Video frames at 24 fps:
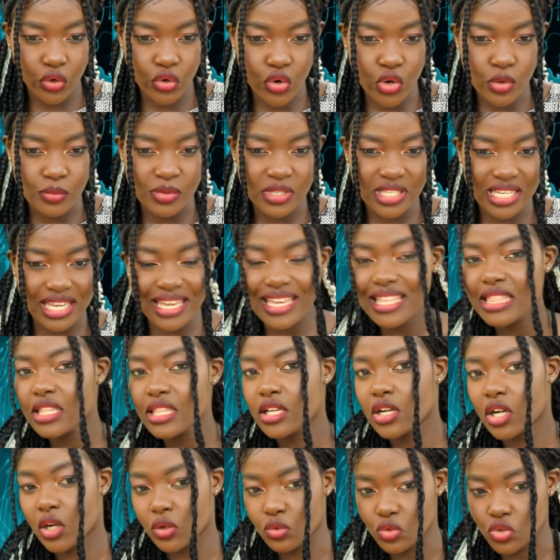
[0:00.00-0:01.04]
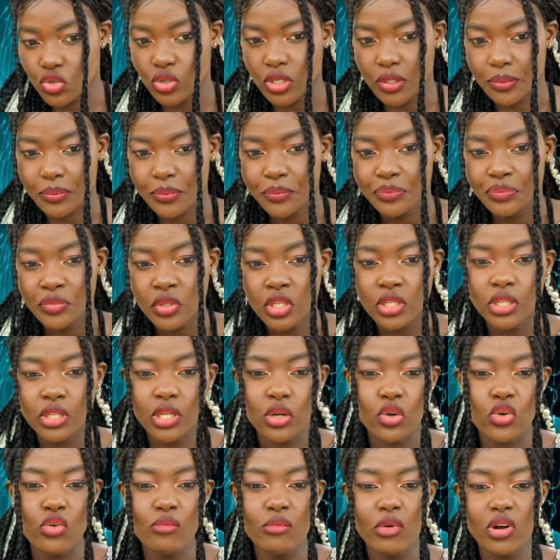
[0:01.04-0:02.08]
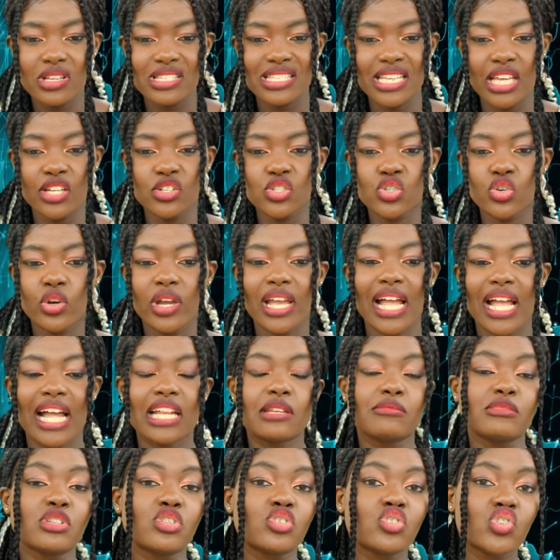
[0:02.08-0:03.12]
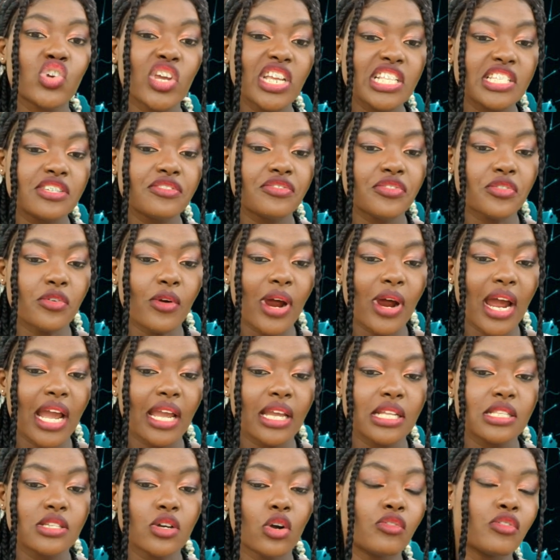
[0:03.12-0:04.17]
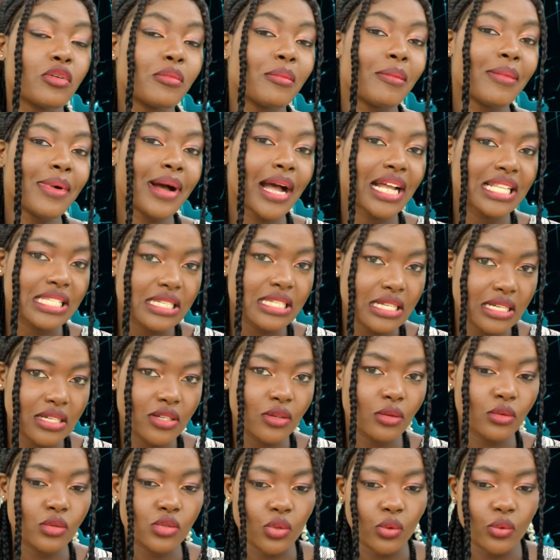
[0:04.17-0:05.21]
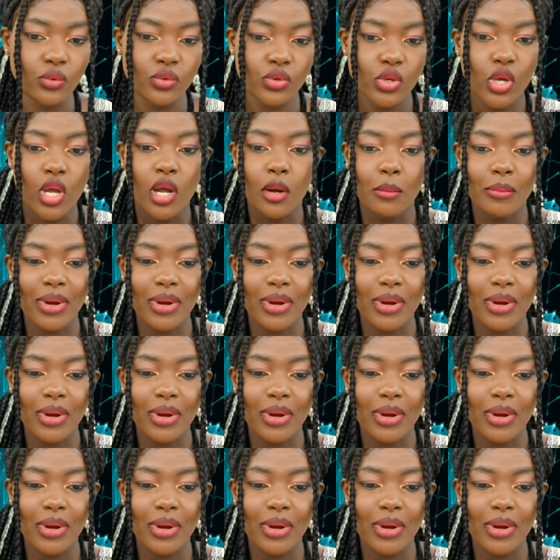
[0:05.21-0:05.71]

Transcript: groups in the country. The Gomors enjoy administrative rights over Matakel zone,